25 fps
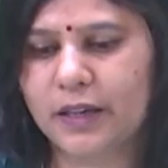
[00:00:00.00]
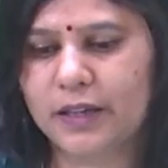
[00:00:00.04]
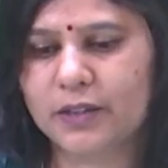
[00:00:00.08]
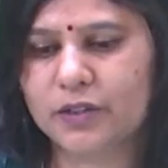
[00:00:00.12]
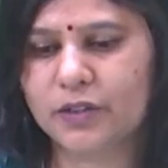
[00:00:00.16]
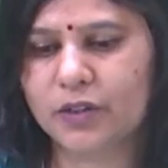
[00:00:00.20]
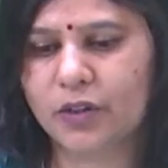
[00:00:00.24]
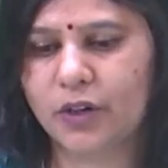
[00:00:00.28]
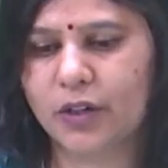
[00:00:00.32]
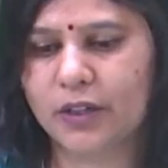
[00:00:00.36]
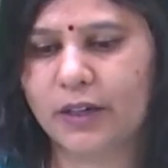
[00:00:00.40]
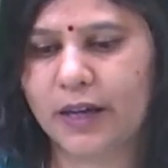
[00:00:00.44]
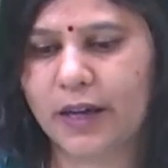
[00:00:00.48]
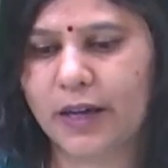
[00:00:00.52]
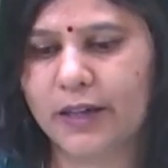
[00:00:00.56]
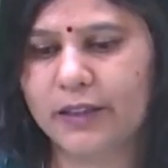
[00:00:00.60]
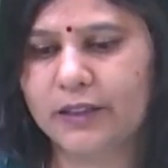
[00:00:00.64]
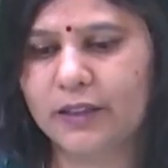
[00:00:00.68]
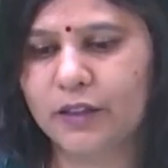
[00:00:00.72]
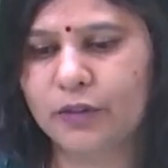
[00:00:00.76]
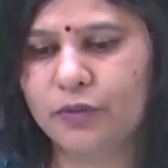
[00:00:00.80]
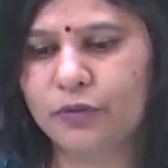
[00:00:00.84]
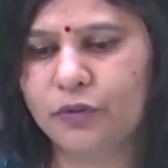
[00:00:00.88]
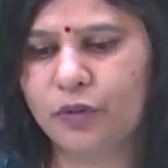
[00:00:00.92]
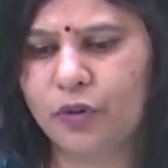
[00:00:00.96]
has got
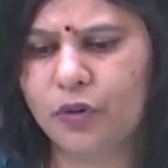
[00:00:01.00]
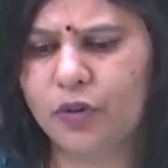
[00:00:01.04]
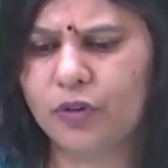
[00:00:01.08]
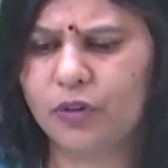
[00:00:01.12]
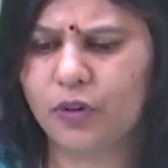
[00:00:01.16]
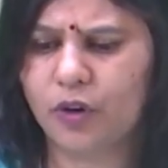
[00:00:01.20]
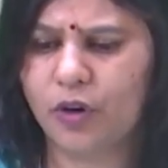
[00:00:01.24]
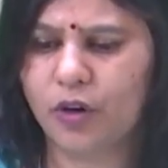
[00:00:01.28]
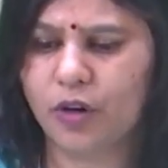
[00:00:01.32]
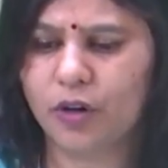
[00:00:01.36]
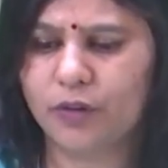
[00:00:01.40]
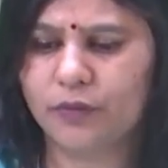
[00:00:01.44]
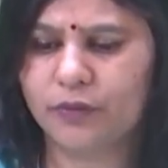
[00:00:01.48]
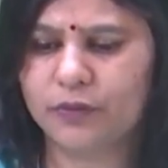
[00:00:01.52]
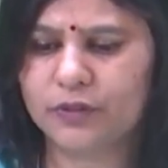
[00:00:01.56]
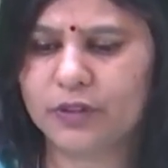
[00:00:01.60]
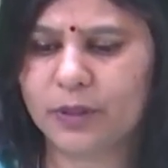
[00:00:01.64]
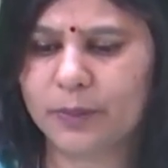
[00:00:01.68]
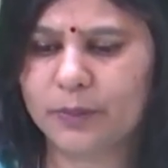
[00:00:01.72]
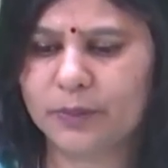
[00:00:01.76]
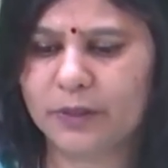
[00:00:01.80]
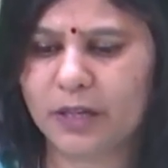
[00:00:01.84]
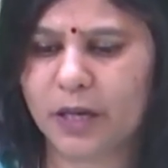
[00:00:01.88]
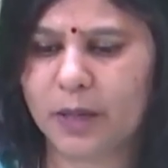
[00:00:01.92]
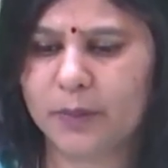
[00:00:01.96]
either 4 or
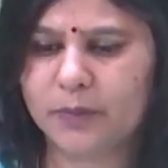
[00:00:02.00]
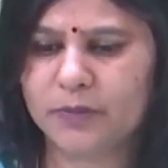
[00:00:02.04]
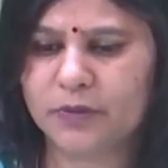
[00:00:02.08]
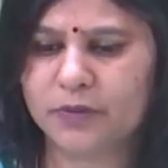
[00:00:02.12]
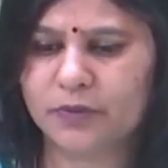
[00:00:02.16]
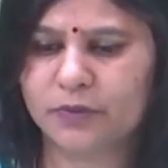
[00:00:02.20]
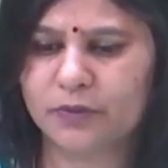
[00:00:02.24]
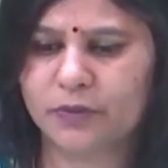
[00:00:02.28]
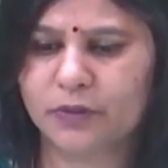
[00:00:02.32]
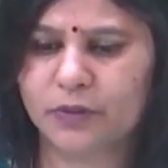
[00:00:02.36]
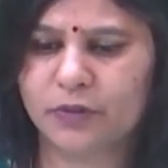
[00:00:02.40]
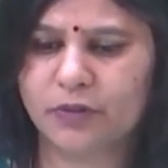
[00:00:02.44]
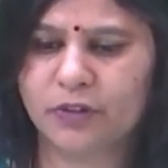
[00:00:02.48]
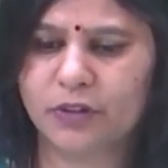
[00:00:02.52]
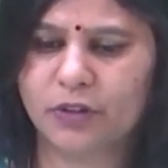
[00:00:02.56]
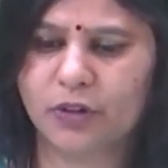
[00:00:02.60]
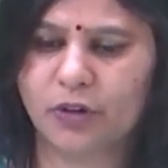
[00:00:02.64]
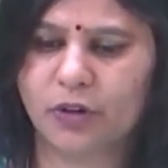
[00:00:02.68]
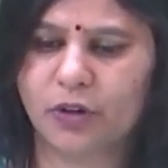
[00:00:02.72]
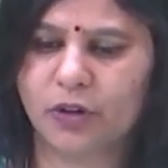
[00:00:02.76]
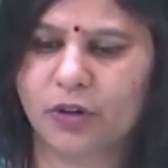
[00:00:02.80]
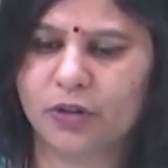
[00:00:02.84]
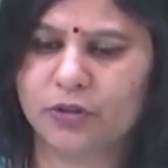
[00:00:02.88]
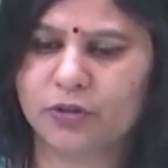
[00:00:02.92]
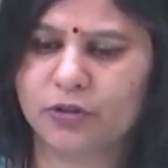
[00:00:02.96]
sometimes we
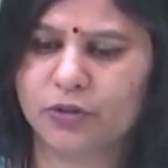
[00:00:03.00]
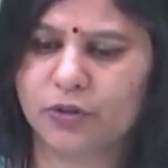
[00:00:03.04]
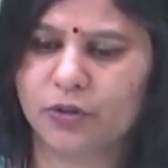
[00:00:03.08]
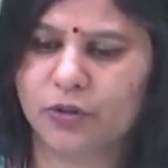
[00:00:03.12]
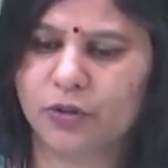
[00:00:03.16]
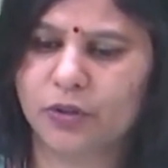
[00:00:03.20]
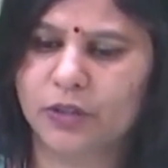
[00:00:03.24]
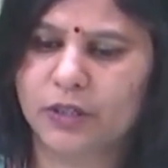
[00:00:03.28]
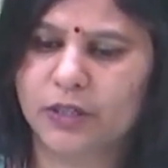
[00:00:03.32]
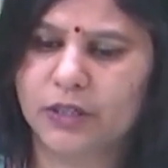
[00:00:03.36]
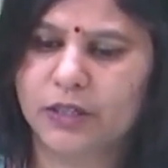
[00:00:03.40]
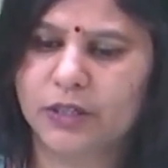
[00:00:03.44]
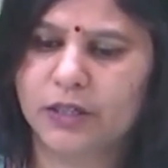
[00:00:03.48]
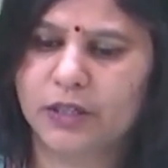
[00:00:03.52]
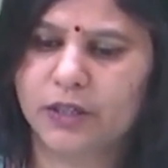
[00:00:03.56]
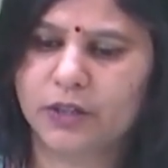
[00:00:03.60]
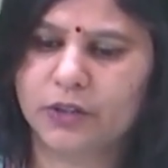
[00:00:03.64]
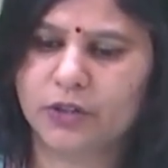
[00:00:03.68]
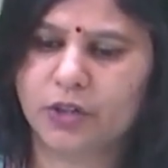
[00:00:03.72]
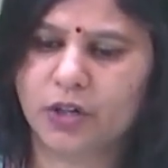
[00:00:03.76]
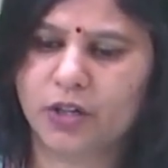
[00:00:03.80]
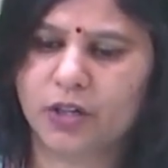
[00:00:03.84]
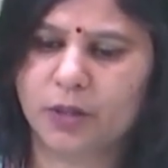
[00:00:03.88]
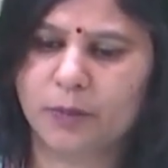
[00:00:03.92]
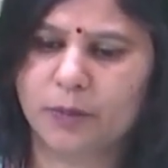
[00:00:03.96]
also
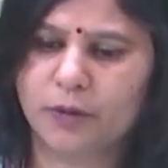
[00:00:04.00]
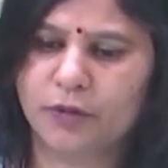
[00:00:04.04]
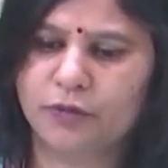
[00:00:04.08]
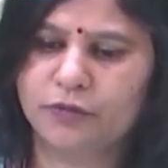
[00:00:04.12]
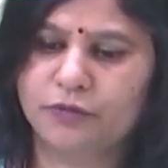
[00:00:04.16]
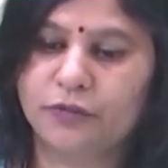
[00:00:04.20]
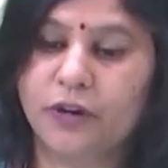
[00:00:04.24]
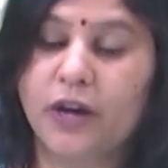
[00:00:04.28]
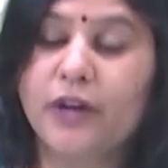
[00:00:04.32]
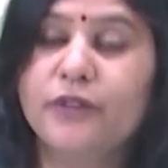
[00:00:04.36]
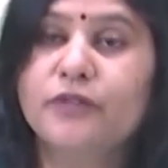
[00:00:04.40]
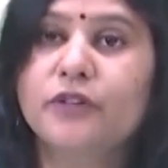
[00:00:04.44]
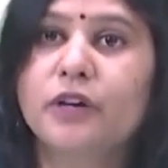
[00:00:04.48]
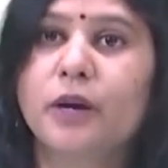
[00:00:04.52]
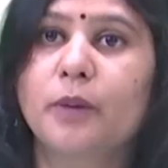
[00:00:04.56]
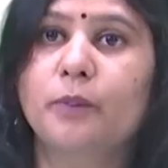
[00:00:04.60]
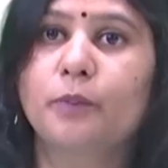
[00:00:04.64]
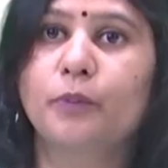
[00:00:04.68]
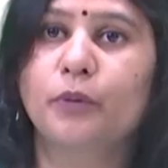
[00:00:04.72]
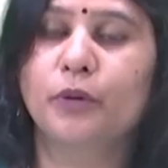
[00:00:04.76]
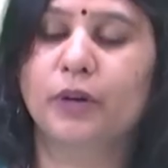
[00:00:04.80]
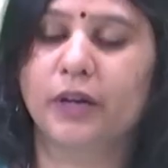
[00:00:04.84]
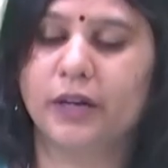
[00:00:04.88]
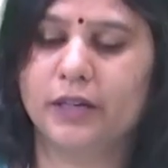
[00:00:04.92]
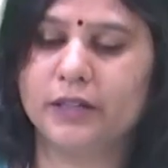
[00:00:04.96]
talk about 5
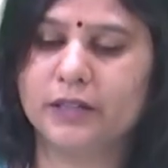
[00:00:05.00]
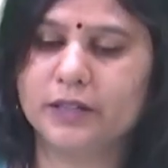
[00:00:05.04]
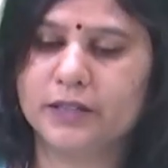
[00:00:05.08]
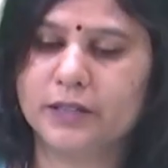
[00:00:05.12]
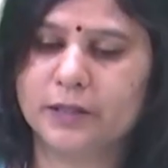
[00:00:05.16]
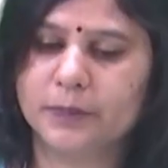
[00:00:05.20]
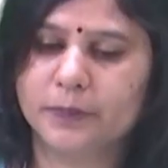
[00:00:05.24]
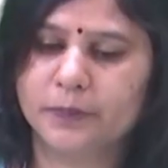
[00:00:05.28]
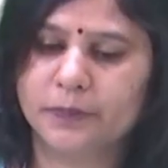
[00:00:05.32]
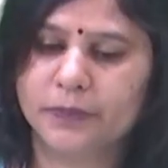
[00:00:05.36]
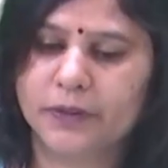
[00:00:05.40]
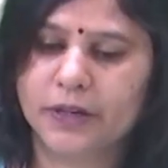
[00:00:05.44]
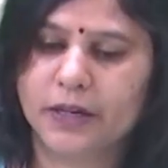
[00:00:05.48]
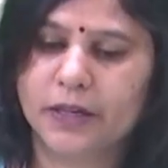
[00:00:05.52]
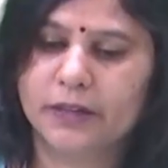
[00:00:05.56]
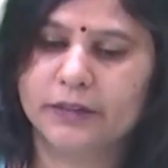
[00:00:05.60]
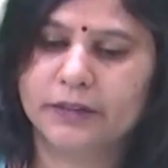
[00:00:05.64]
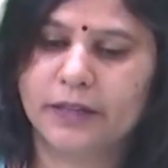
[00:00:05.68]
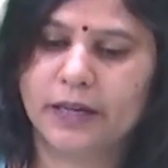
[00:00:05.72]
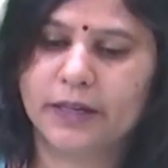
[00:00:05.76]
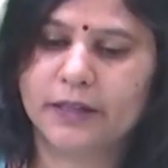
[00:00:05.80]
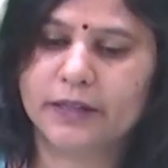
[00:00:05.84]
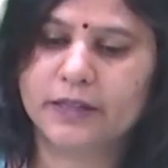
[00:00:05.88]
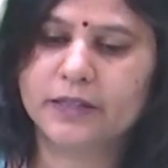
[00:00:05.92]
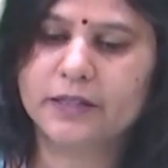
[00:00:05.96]
components,
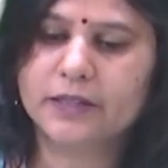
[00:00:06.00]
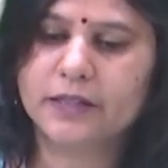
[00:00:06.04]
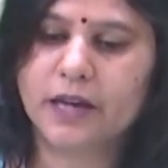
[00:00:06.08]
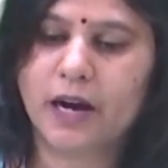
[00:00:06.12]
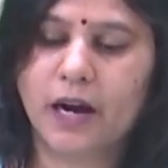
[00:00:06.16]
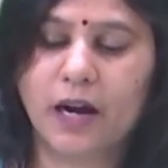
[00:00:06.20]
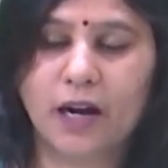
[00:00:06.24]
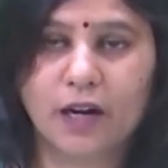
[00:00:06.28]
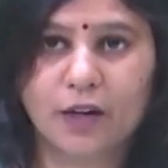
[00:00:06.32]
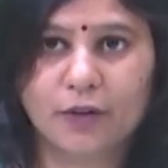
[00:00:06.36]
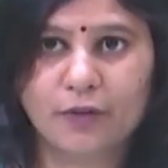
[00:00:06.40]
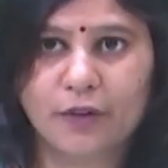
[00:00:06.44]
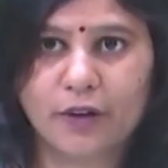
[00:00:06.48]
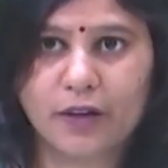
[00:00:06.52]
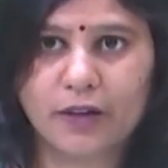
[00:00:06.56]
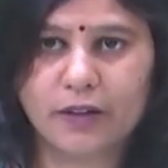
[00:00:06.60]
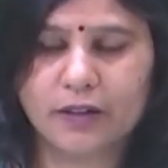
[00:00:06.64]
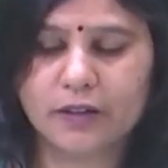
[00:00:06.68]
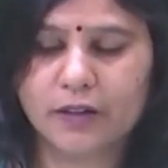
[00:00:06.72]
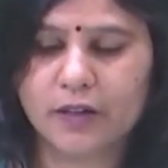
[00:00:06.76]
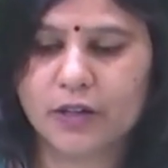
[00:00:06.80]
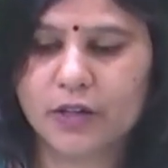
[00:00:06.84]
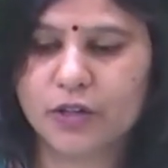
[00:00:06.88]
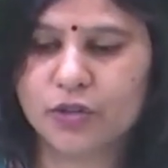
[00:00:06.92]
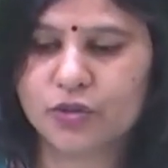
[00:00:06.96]
that is hardware,
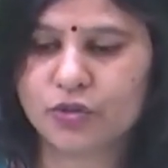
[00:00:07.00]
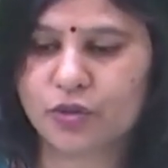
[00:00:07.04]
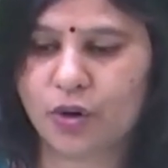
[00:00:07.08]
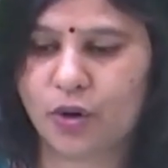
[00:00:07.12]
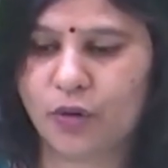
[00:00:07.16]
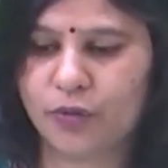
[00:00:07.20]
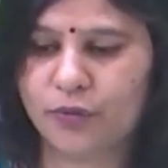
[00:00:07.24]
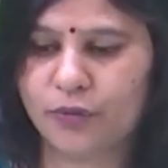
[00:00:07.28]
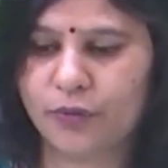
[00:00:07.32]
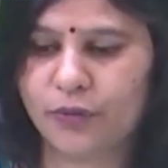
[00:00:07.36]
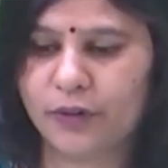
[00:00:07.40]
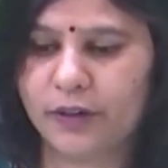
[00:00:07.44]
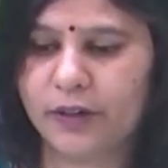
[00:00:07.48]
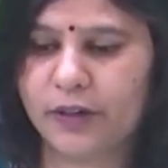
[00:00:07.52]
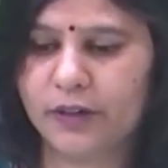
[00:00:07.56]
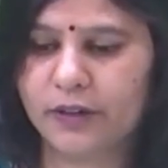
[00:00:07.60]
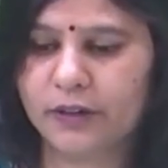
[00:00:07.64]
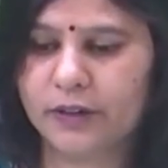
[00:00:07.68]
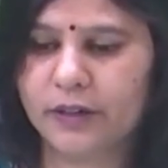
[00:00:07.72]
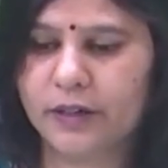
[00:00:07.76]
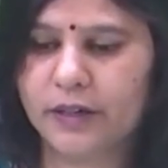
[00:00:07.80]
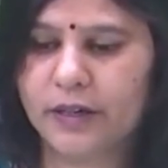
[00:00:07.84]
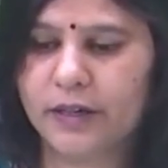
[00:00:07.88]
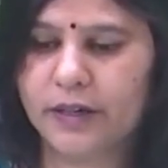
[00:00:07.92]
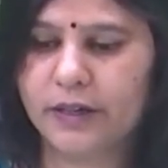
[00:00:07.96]
software,
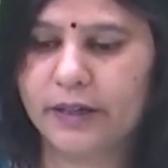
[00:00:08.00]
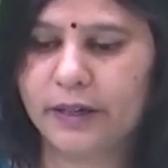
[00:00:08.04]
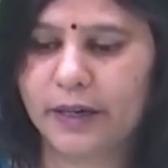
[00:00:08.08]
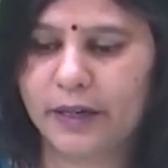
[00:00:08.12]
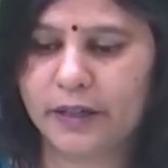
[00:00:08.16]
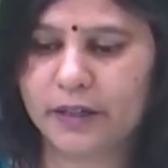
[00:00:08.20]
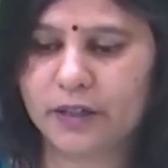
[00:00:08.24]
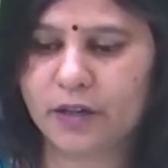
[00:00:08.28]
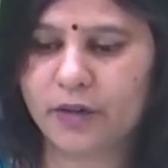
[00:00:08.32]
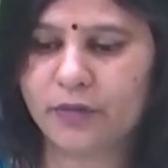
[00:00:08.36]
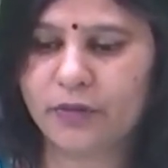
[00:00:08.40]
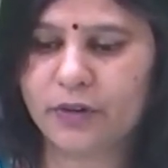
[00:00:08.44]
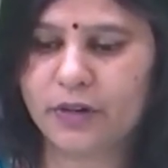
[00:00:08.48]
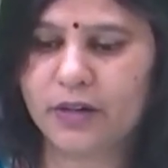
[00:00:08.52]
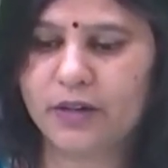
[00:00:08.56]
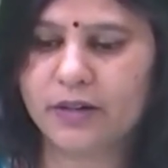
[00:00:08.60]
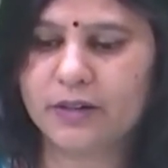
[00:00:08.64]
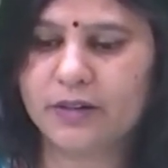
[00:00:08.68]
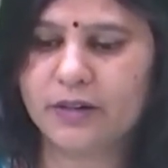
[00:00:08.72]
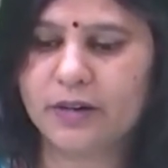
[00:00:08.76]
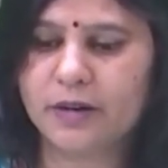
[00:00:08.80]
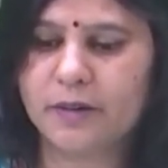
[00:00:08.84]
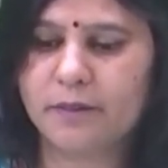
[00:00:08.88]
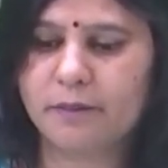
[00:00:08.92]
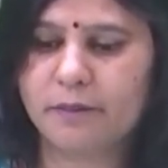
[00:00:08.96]
dataware,
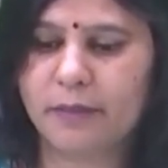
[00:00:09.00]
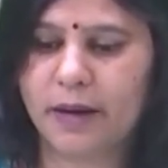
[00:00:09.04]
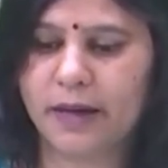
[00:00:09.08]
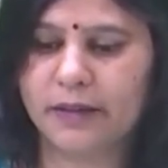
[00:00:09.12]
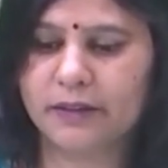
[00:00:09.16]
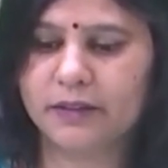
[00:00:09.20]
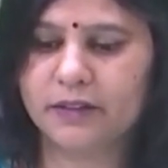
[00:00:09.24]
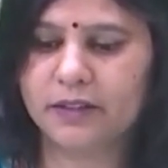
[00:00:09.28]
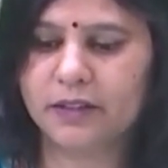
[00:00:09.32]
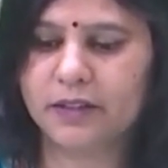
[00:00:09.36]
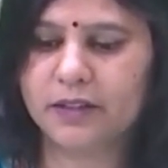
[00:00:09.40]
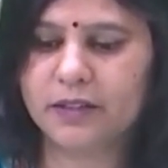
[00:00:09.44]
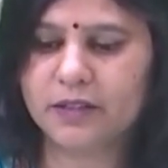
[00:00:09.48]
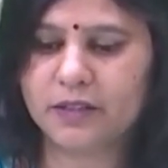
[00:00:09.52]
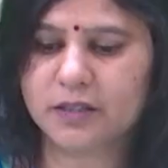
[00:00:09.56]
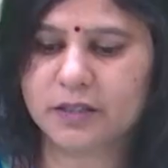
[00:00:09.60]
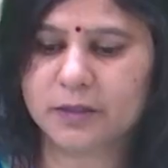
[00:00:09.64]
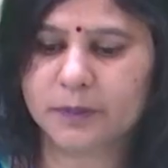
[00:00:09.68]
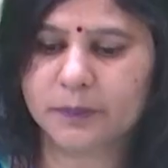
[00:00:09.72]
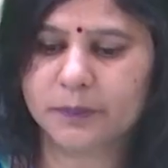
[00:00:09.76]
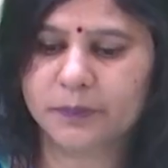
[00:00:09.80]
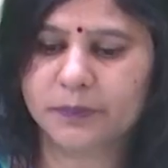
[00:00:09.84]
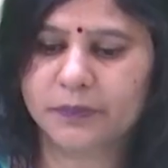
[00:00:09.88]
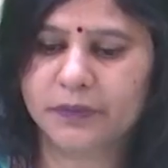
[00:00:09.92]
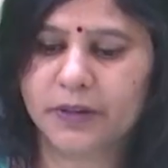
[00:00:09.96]

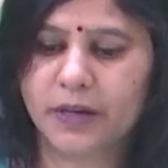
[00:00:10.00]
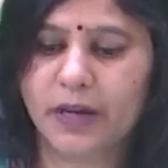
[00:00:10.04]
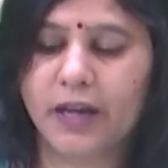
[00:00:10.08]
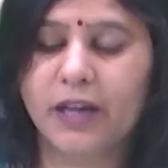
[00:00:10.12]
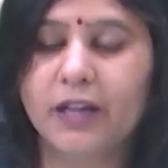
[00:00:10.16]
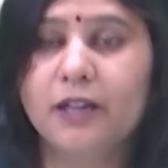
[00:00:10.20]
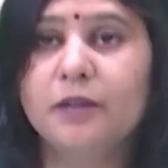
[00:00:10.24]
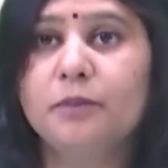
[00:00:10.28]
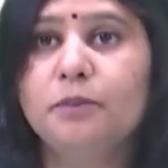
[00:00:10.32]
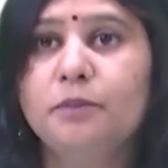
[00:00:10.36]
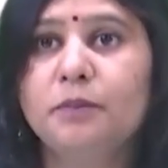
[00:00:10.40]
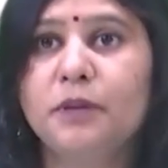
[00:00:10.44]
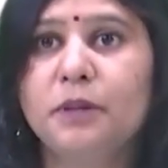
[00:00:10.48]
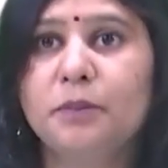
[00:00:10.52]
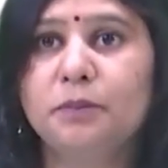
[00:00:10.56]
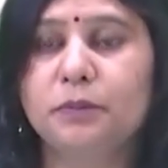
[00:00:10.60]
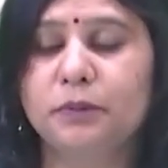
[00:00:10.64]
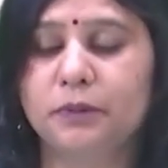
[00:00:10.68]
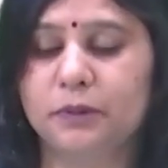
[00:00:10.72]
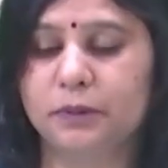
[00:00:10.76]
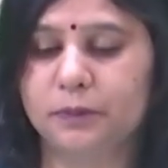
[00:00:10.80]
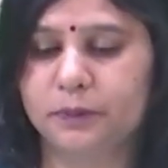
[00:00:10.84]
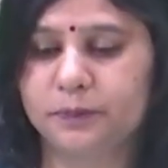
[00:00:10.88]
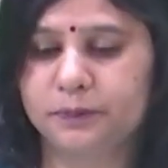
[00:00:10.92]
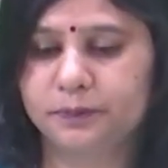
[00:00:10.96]
methods and
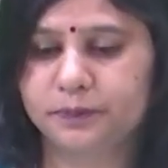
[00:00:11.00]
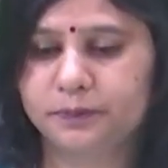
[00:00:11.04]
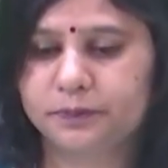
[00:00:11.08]
people.